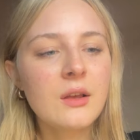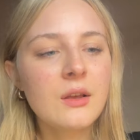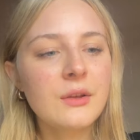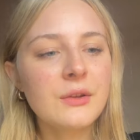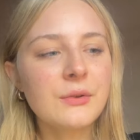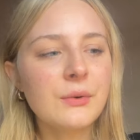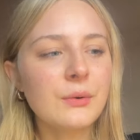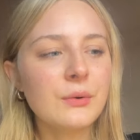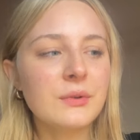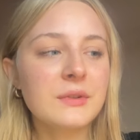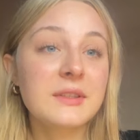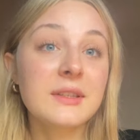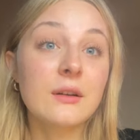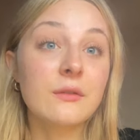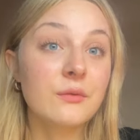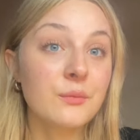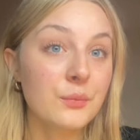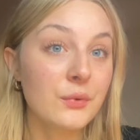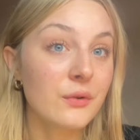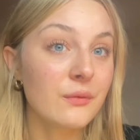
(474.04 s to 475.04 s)
your
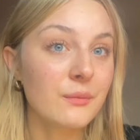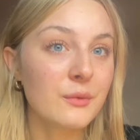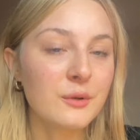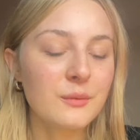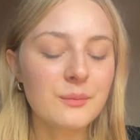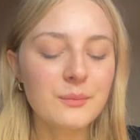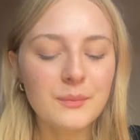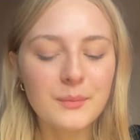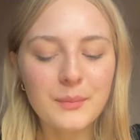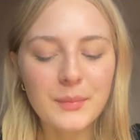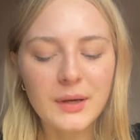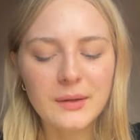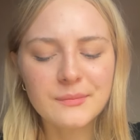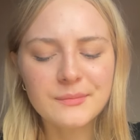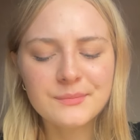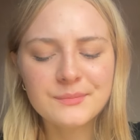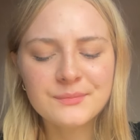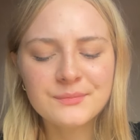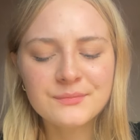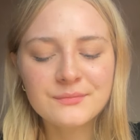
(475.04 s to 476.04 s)
self-improvement. But
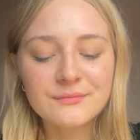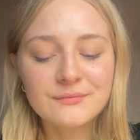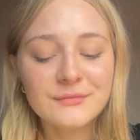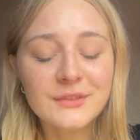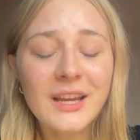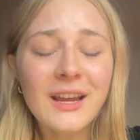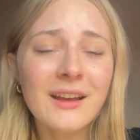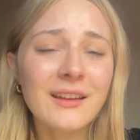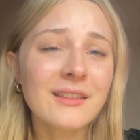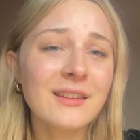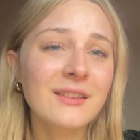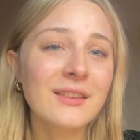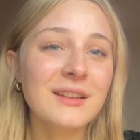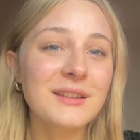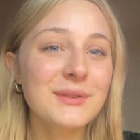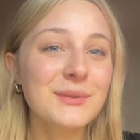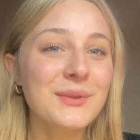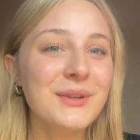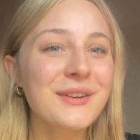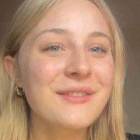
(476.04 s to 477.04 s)
yeah, I think
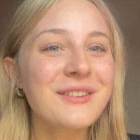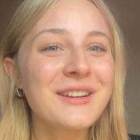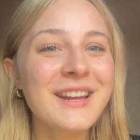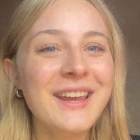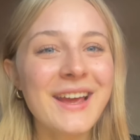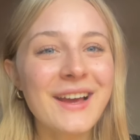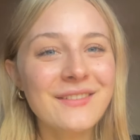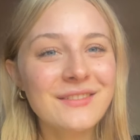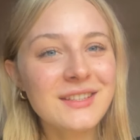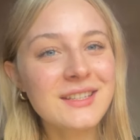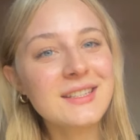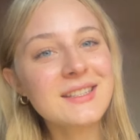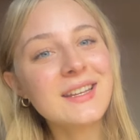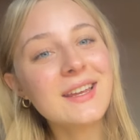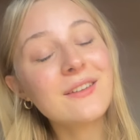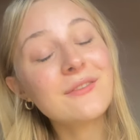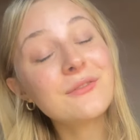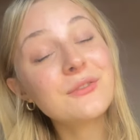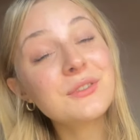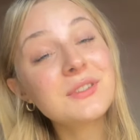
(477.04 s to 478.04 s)
that's what I really have to
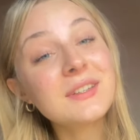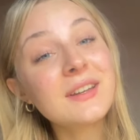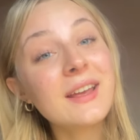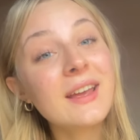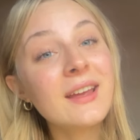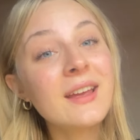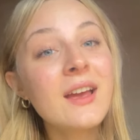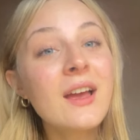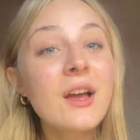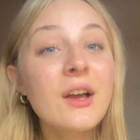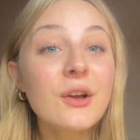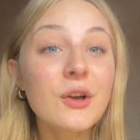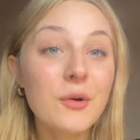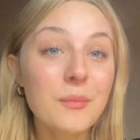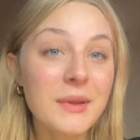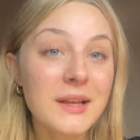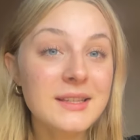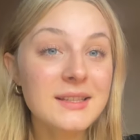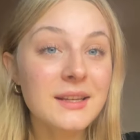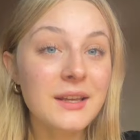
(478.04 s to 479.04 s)
say for today. God
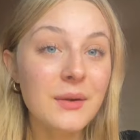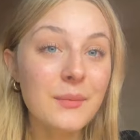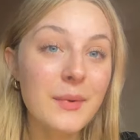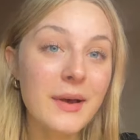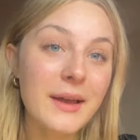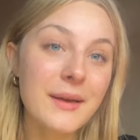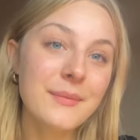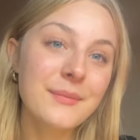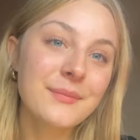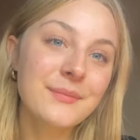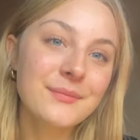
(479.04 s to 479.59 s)
bless and goodbye.